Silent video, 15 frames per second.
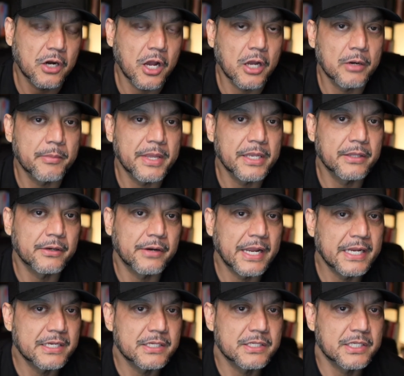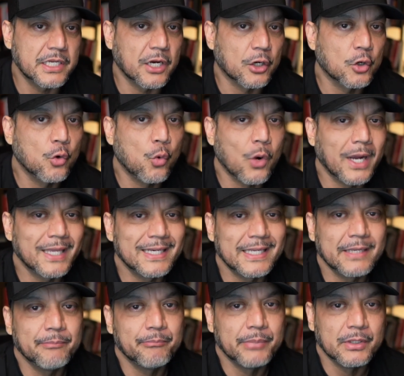automating their agency are
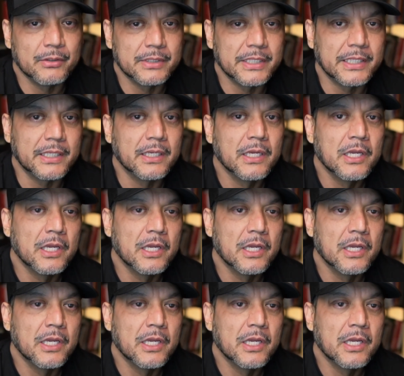quietly building